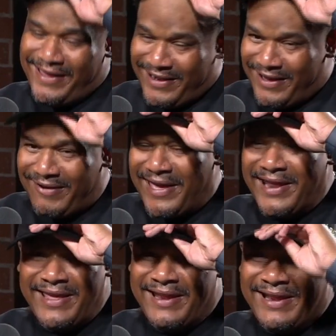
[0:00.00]
you know,
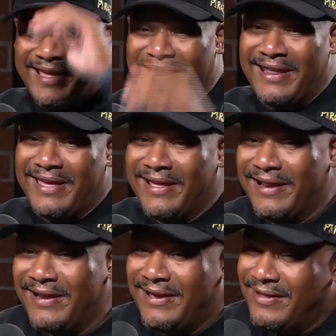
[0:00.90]
and
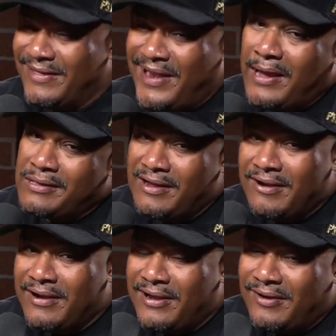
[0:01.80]
then you know the next
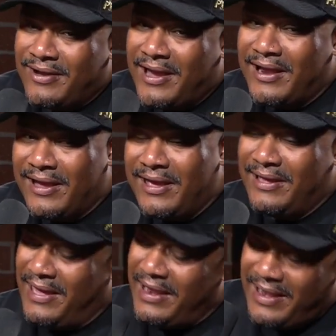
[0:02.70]
year, you know, kind
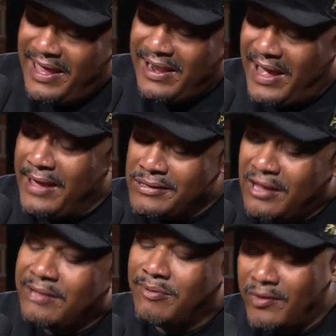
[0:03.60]
of, and I
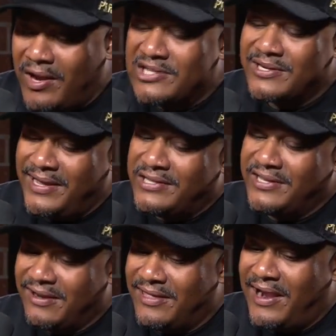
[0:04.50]
saw the progression
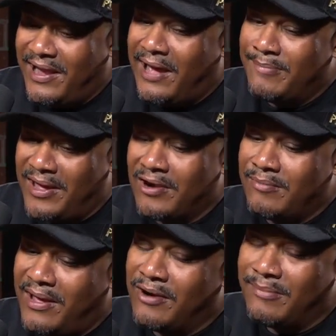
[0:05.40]
each year that it got better
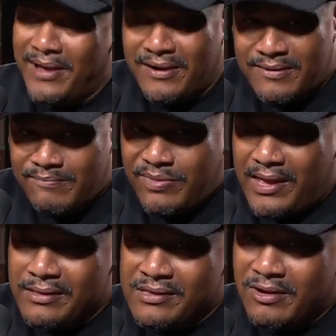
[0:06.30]
and better and better,
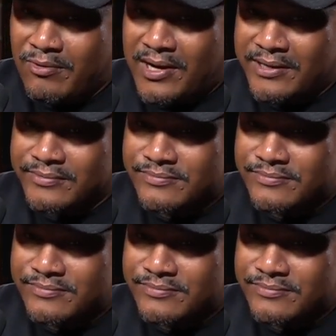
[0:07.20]
and so